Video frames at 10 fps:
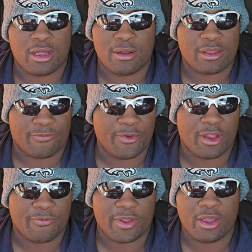As a
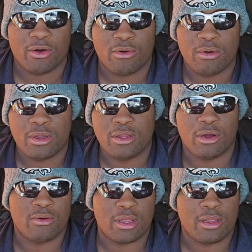Philadelphia Eagle, you
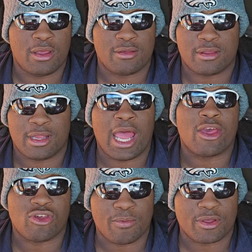know, the
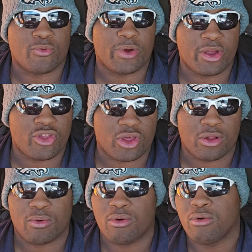last year of his career in
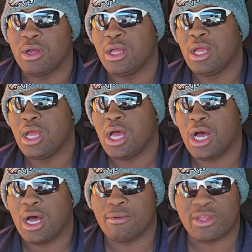general.
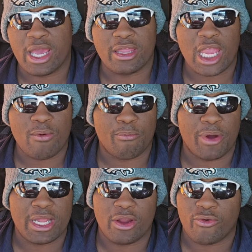Same thing with
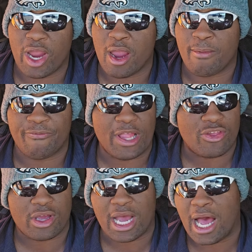Brandon Graham and
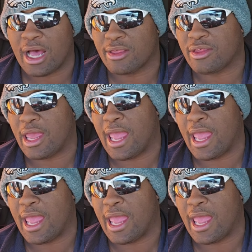Fletcher Cox.